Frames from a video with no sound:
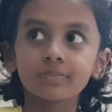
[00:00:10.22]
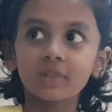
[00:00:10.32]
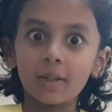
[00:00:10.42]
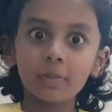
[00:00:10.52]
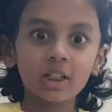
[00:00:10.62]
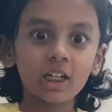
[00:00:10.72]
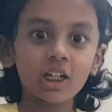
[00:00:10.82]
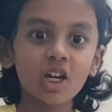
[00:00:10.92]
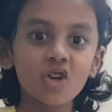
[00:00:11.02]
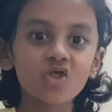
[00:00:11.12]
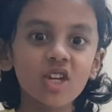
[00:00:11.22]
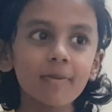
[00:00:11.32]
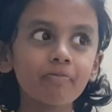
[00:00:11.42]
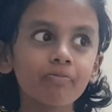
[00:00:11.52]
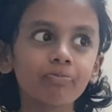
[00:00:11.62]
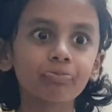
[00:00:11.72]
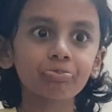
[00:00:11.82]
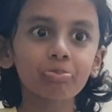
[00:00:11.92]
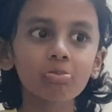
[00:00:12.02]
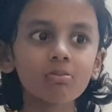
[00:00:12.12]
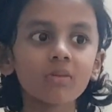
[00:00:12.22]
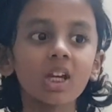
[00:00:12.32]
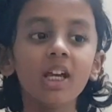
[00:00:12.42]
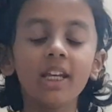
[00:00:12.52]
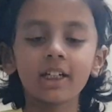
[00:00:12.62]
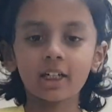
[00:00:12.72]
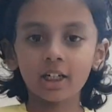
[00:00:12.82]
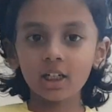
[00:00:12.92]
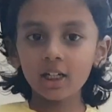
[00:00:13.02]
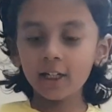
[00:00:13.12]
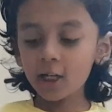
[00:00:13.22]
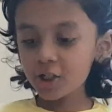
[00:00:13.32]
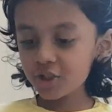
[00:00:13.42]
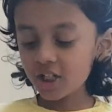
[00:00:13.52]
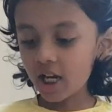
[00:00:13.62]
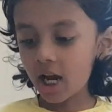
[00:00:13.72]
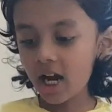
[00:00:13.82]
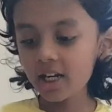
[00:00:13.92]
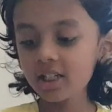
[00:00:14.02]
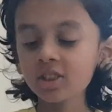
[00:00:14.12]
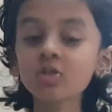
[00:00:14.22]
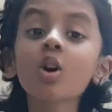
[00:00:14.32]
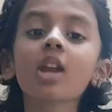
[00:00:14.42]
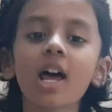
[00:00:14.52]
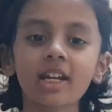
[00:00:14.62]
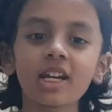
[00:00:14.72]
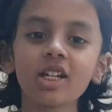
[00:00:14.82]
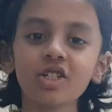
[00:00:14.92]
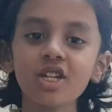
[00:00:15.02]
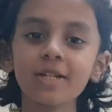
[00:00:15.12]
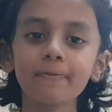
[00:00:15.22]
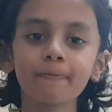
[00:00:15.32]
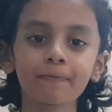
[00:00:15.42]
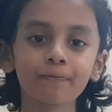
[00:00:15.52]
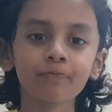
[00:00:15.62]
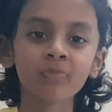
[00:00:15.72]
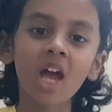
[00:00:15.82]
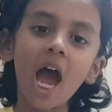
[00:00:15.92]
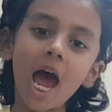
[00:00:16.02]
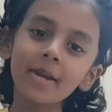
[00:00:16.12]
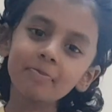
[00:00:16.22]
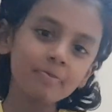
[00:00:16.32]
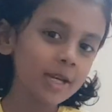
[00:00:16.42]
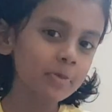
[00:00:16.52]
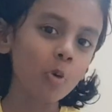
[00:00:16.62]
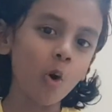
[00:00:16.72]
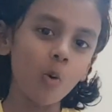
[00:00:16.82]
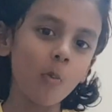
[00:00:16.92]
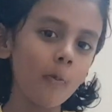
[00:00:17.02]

chemical energy, electrical energy and solar energy and many more.